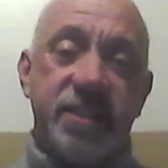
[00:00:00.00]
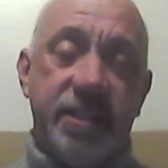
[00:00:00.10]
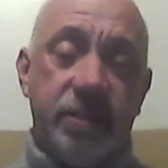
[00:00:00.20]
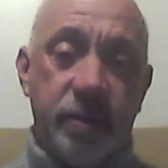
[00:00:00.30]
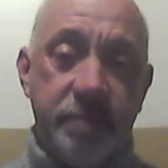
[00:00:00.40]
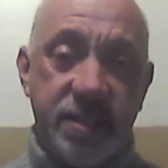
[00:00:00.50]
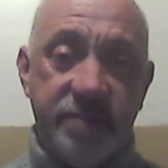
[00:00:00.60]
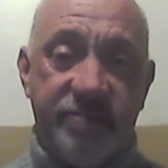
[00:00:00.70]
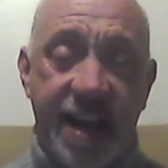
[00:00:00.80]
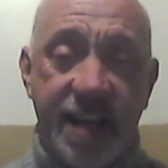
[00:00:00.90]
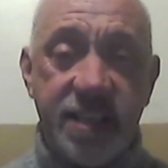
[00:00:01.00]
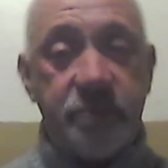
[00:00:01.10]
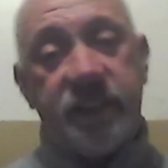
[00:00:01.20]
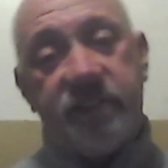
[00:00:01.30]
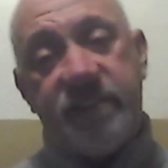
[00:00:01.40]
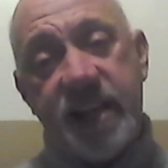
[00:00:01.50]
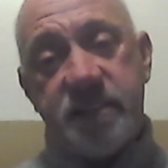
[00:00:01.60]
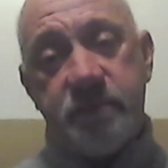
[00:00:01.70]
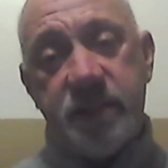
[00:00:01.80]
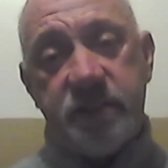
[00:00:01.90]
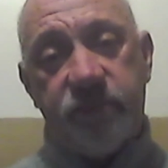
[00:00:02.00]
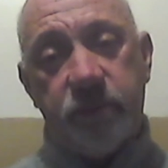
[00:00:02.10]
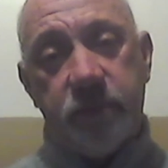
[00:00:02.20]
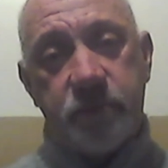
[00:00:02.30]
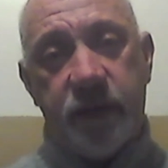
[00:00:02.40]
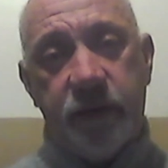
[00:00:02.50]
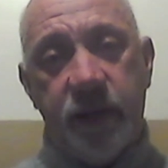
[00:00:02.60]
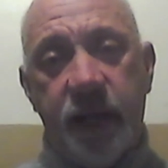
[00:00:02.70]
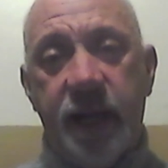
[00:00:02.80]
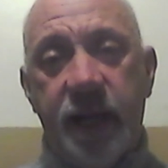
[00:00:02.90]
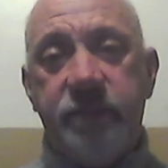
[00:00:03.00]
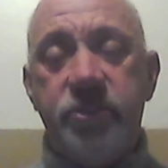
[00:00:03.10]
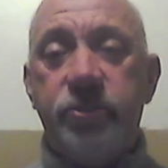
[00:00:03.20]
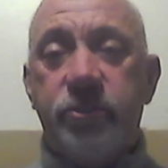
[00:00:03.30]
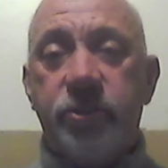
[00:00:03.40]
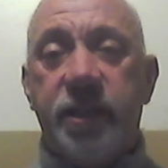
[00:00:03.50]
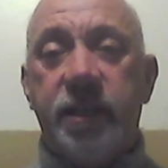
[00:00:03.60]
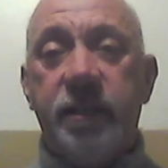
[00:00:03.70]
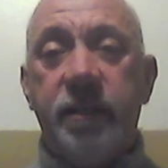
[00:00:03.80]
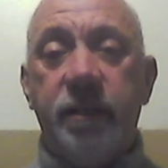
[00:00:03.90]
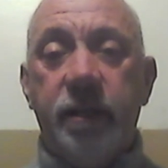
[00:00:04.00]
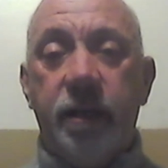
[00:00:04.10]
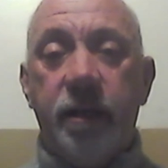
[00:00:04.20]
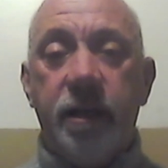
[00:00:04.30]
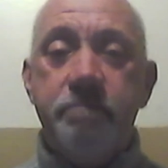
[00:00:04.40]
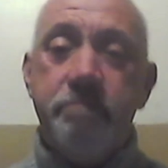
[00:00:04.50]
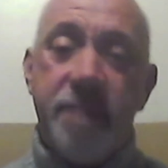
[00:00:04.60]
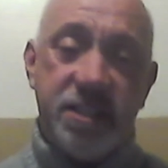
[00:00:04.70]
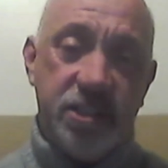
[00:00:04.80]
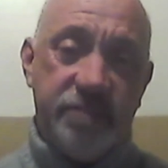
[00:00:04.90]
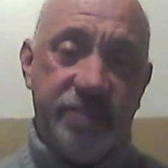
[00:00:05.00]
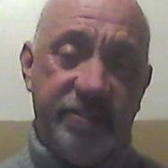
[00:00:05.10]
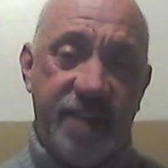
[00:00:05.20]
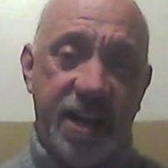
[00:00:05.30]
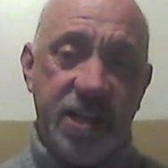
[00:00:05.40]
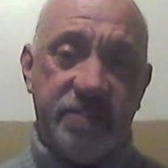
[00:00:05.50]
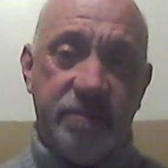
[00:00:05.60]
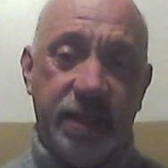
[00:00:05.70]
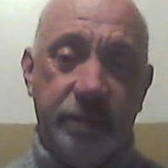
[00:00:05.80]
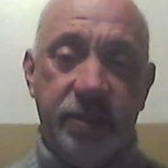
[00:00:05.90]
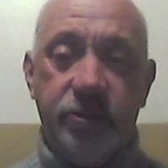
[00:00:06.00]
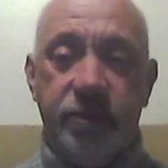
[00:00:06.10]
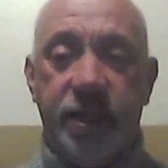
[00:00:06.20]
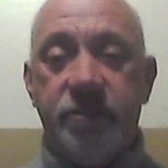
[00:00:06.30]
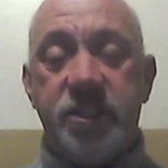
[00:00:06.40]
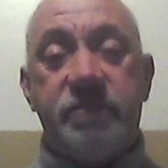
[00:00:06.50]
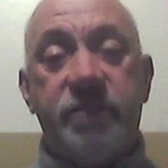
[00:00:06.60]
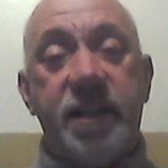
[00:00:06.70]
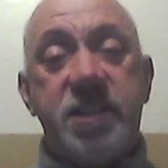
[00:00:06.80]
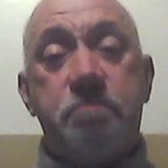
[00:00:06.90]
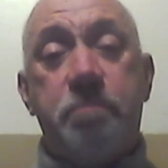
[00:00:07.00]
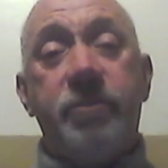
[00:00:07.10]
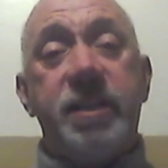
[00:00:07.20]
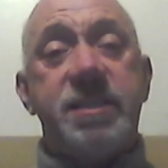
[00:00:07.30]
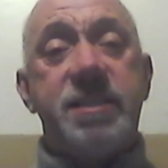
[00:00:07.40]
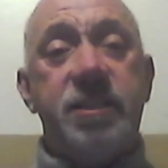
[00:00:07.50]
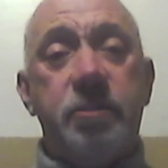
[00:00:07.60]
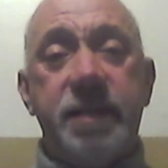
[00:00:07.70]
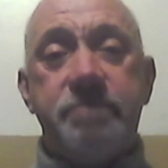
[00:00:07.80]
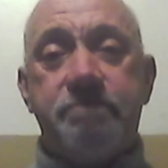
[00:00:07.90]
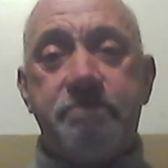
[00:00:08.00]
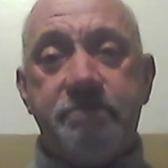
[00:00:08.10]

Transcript: obviously that we're missing fans, and the fans are missing football as well. Have you two got a message for the fans for maybe New Year and just for their spirits a little bit?